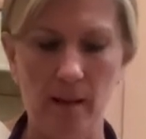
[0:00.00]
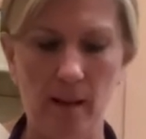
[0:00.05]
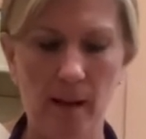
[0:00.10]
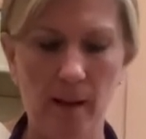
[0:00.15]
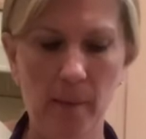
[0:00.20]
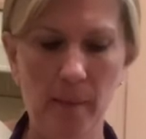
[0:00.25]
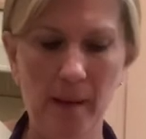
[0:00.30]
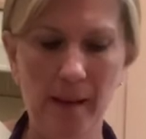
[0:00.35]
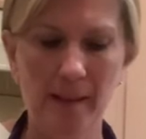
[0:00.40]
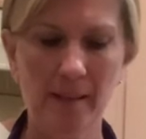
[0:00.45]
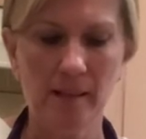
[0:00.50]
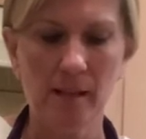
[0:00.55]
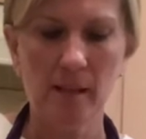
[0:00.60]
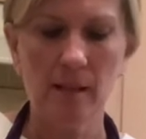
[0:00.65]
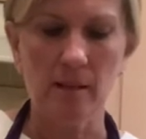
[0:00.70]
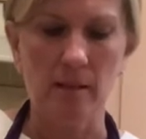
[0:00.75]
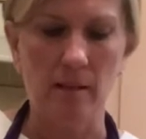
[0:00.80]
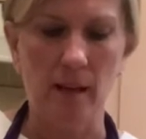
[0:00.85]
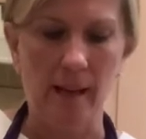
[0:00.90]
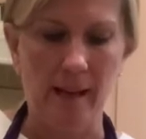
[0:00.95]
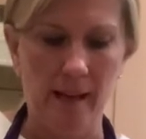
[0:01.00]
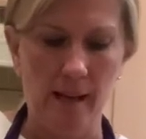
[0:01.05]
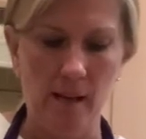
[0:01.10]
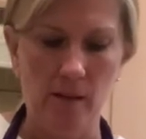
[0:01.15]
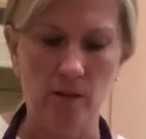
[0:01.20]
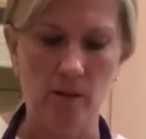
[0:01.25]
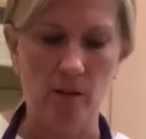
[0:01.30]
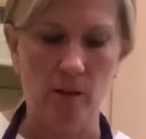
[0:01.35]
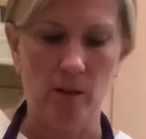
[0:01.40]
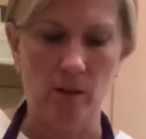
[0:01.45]
it makes things a lot
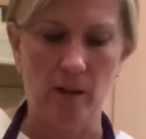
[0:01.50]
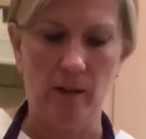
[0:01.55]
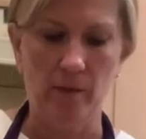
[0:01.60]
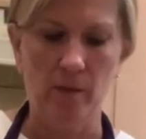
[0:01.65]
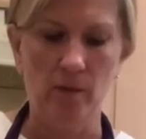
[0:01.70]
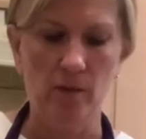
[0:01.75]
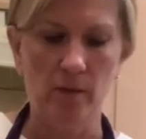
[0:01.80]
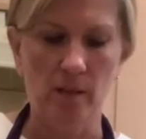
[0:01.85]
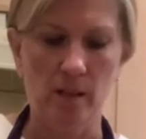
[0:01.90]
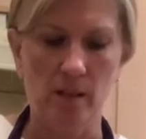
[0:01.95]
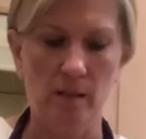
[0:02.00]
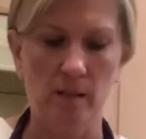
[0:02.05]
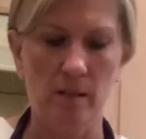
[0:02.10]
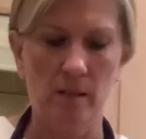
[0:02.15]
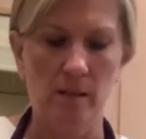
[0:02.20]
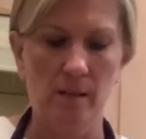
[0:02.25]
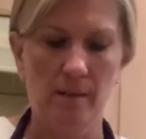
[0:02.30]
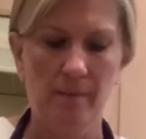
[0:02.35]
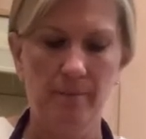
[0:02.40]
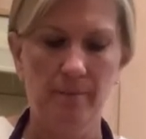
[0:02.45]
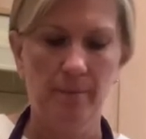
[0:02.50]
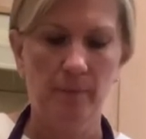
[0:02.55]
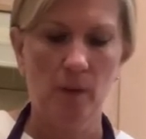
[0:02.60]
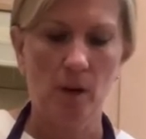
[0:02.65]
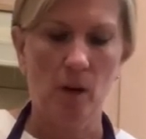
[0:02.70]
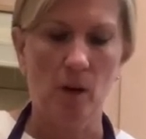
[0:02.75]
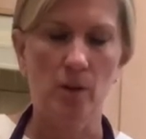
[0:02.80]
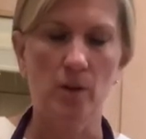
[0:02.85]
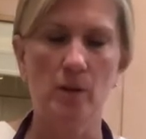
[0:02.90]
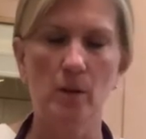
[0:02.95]
easier if you just
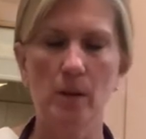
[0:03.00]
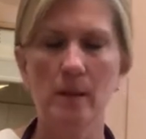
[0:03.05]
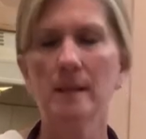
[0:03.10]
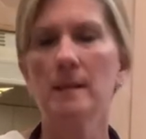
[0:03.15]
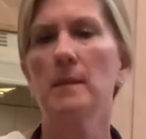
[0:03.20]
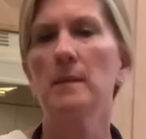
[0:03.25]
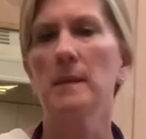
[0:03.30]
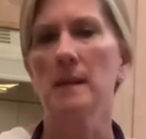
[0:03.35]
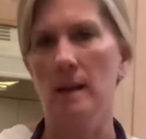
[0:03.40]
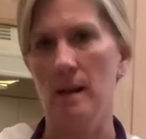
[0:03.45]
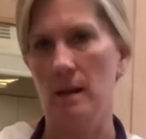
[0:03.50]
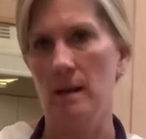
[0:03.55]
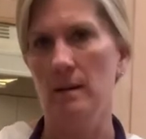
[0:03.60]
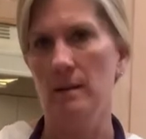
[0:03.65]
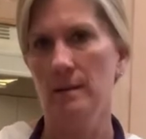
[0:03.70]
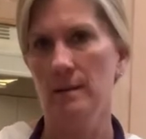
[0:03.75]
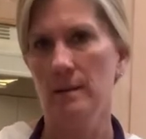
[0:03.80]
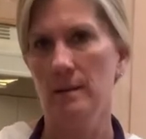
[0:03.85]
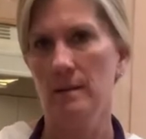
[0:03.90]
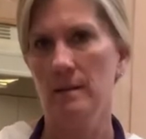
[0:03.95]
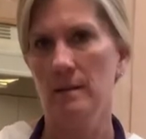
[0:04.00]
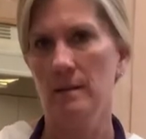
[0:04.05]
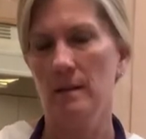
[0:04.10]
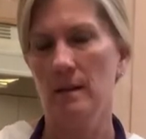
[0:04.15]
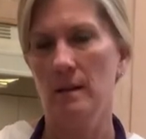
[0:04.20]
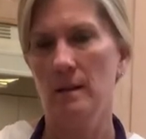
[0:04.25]
are doing something else,